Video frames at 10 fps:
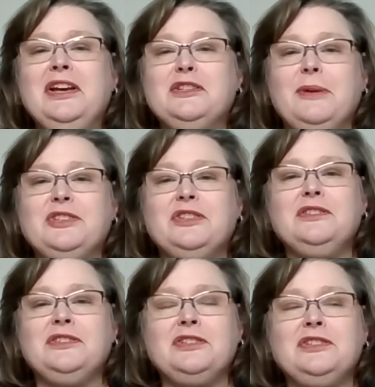about
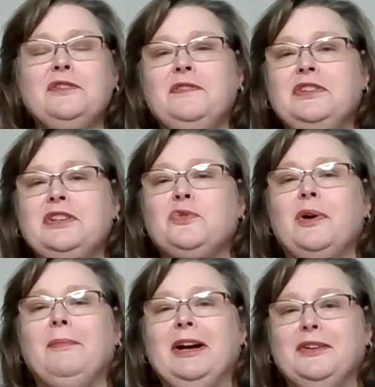650
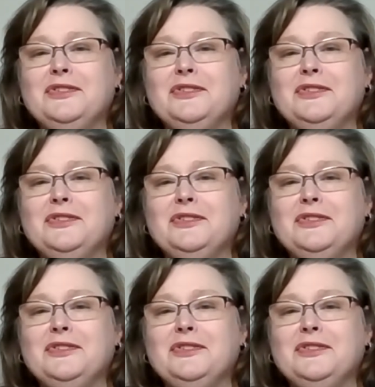square miles.